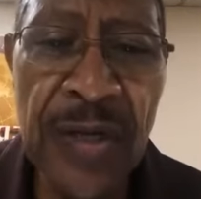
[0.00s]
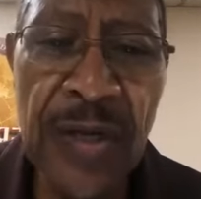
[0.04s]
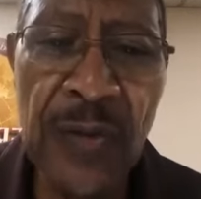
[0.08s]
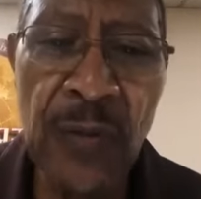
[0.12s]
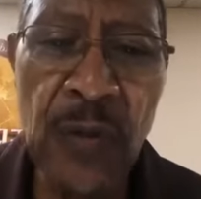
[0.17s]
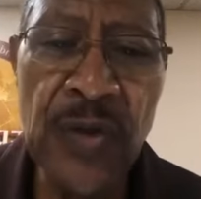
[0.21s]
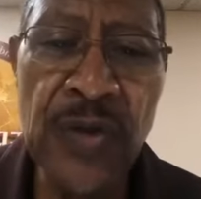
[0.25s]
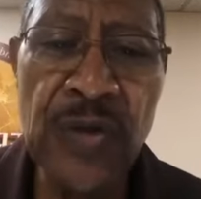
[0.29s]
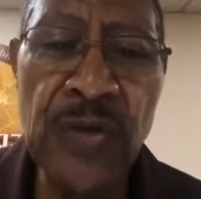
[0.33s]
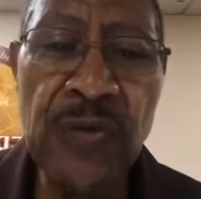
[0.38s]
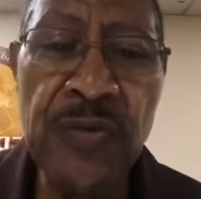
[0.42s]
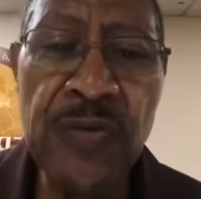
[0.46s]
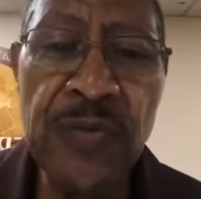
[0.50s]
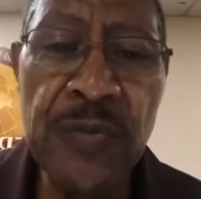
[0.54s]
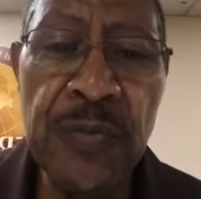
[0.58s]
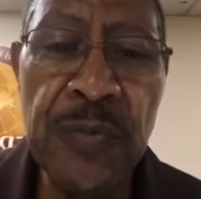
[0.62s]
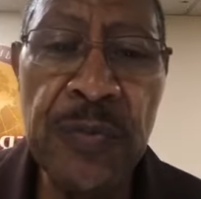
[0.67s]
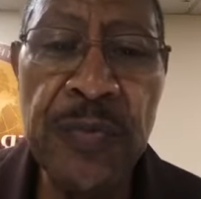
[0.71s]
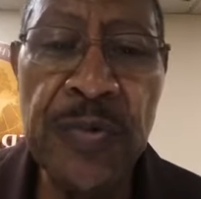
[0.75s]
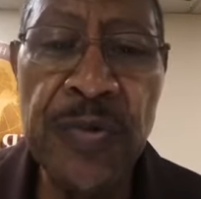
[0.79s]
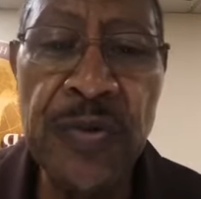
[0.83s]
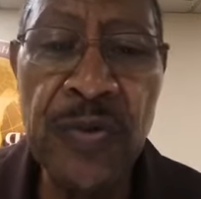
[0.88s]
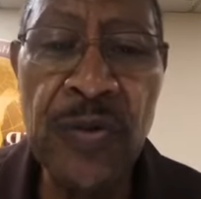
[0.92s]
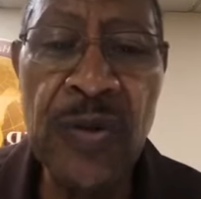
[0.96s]
When you
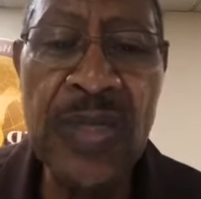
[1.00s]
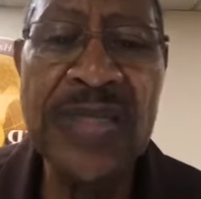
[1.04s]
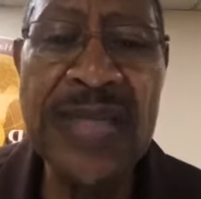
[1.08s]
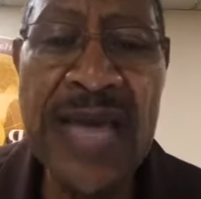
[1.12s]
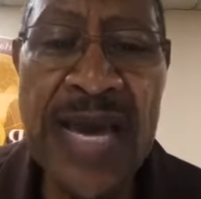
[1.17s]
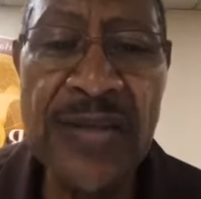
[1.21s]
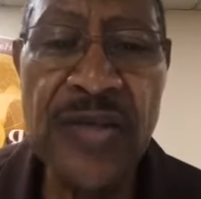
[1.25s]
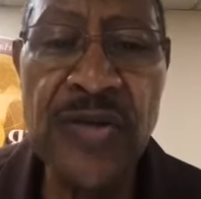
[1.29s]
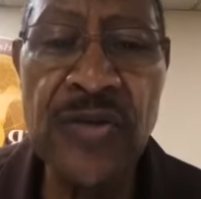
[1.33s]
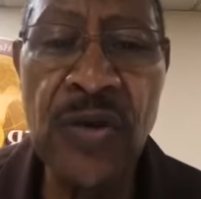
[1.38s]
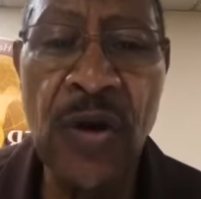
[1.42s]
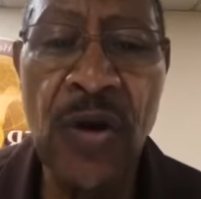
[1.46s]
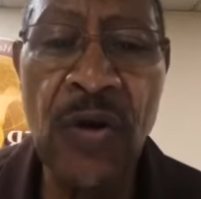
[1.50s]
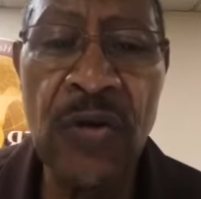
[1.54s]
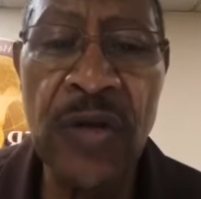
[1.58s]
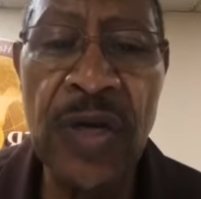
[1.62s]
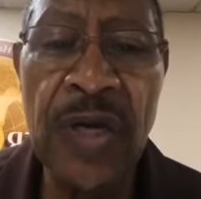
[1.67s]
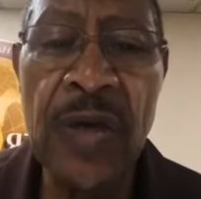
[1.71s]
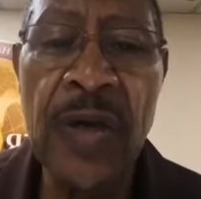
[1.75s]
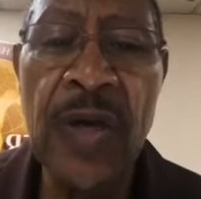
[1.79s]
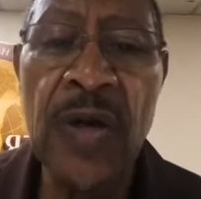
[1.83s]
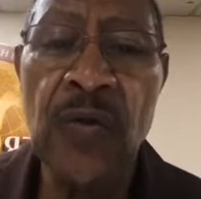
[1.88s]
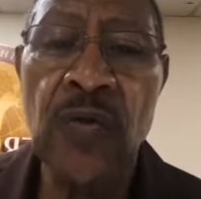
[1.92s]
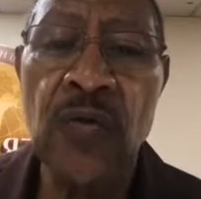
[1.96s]
doing that, you
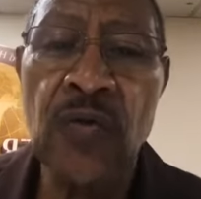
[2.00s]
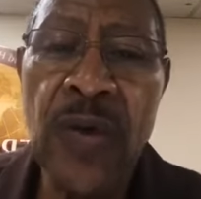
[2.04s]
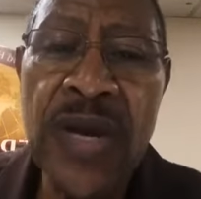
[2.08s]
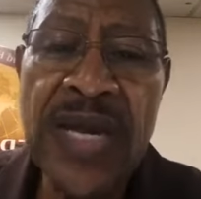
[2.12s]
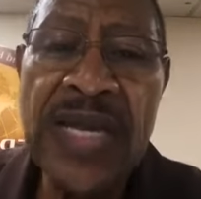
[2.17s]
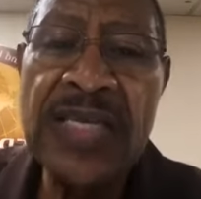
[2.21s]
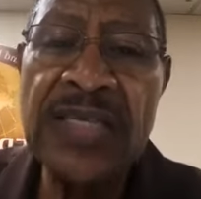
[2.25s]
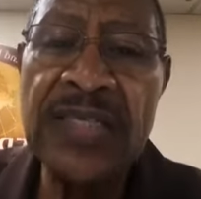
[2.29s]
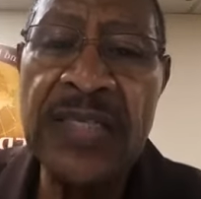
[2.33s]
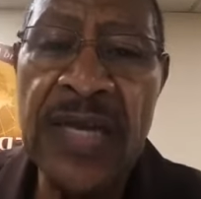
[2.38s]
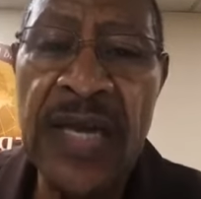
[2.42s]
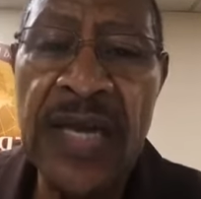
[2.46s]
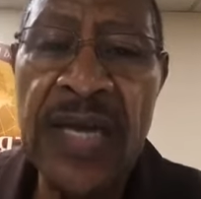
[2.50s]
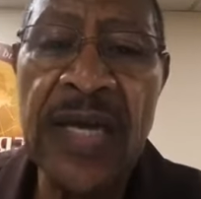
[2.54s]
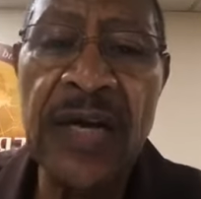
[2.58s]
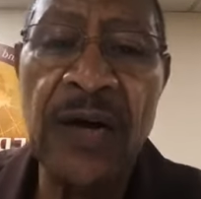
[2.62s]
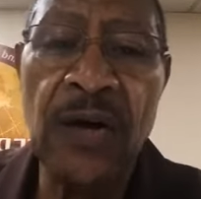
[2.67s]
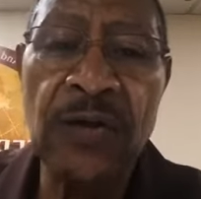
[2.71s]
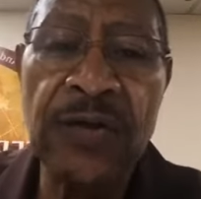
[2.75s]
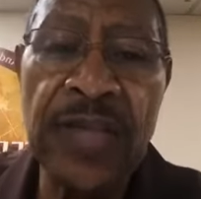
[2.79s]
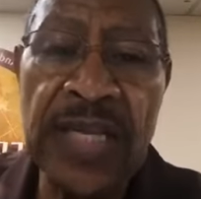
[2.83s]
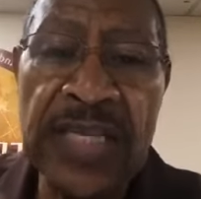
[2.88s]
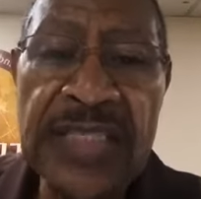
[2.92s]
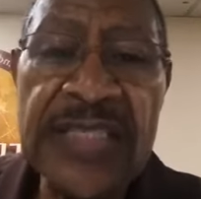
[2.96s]
only raise the
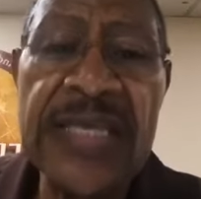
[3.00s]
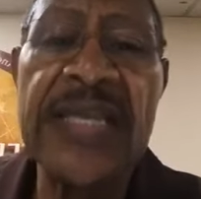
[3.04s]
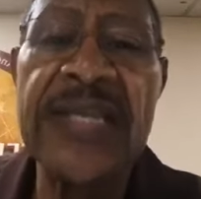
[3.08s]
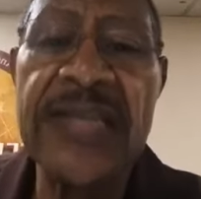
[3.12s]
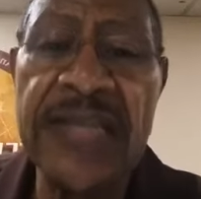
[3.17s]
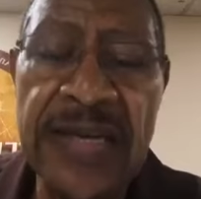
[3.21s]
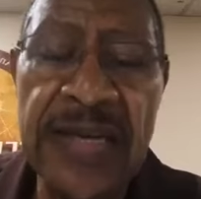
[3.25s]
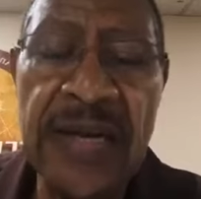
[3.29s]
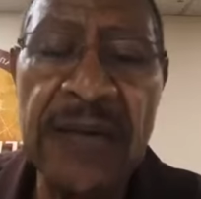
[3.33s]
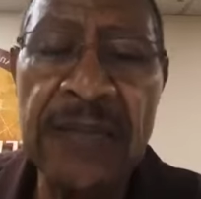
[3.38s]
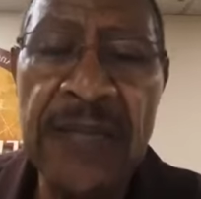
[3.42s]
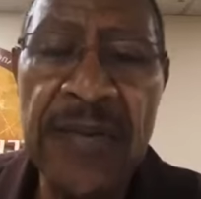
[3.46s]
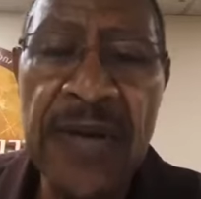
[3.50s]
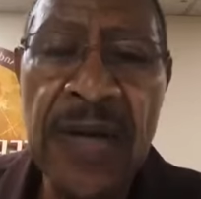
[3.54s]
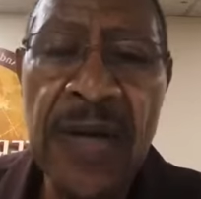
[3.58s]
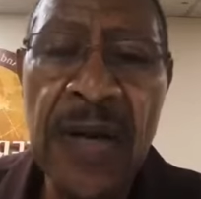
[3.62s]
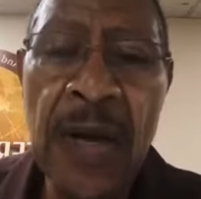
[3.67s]
hell that's in them.